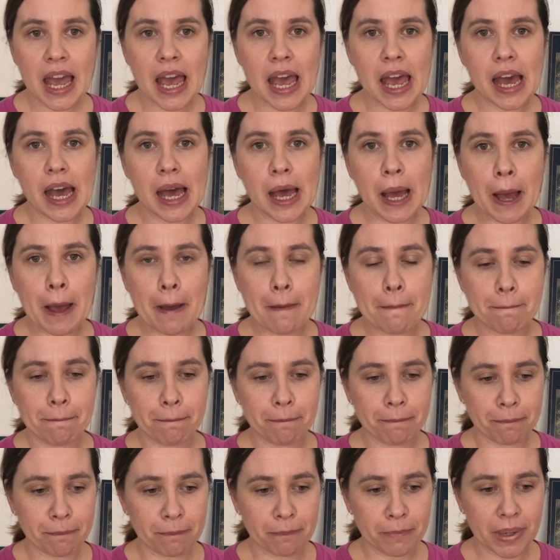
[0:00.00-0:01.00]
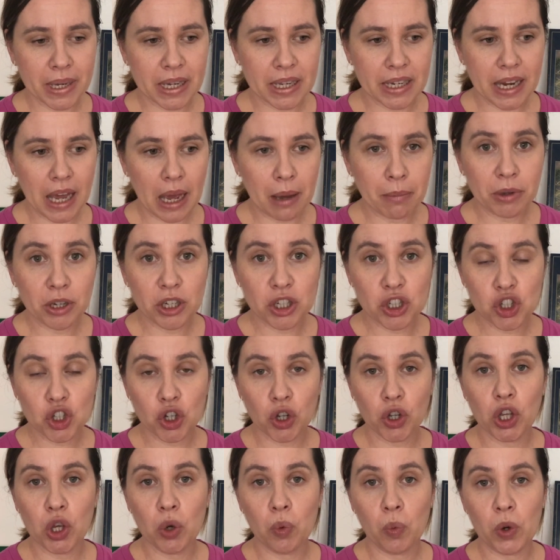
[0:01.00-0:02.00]
But I'm going to show
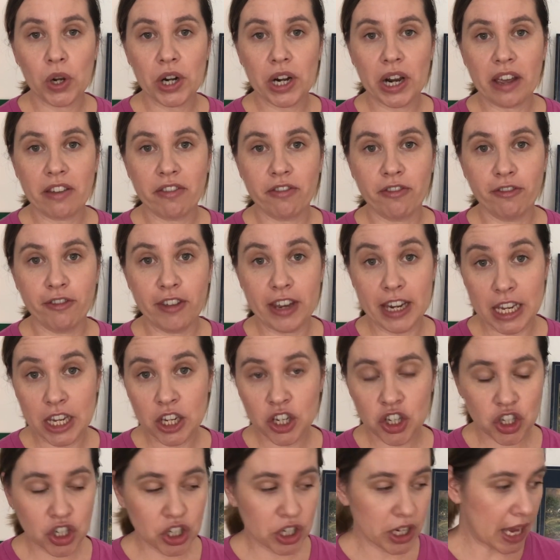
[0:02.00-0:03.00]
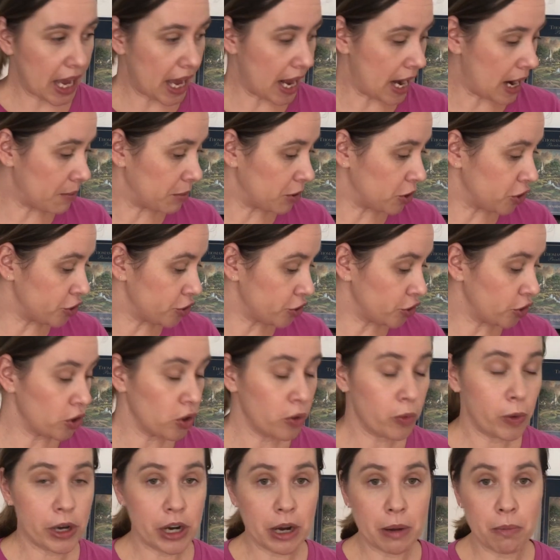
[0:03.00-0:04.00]
you what I finished, and I'm going to show
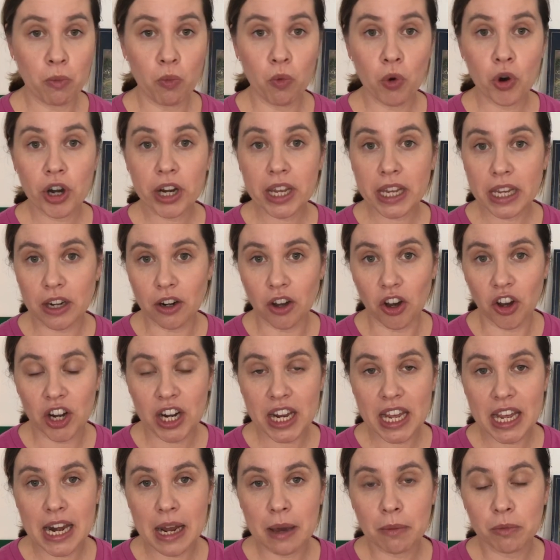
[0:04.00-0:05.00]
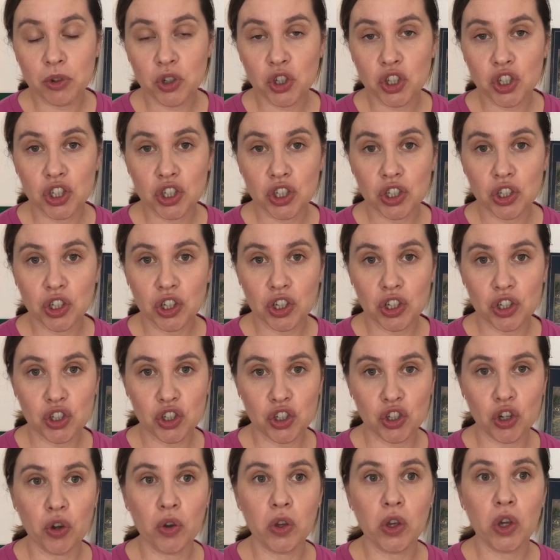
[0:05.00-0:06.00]
you what I'm working on, and I'm going to
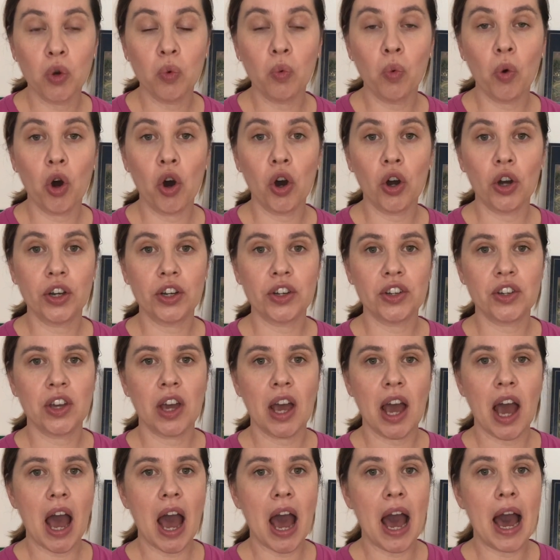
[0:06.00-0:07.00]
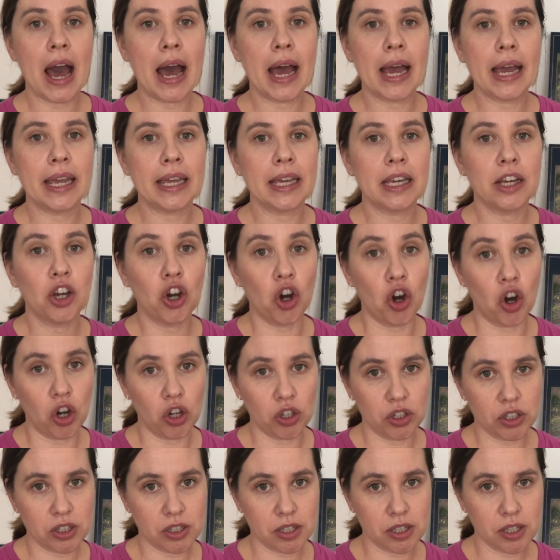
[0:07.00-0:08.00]
show you what I
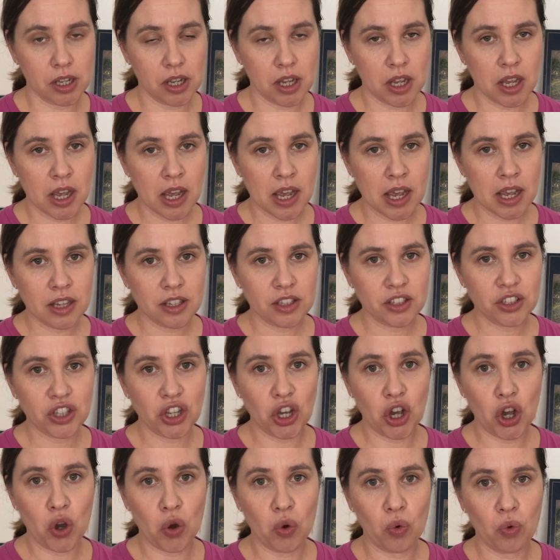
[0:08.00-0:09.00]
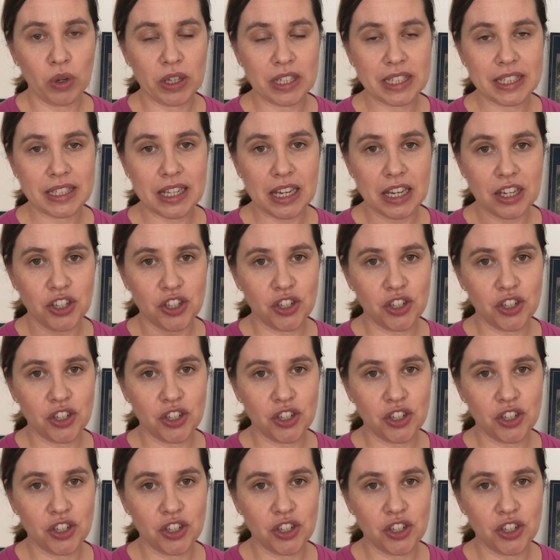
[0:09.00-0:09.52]
got. So stay